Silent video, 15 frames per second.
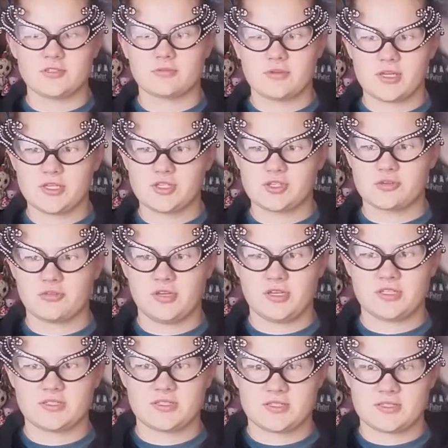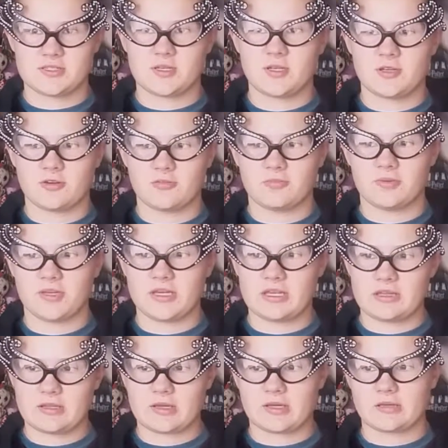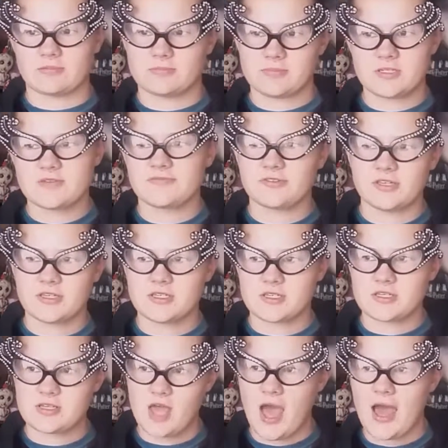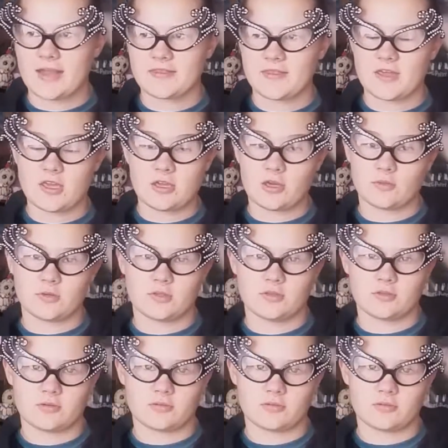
Which Credence is a little bit defeated, and they go on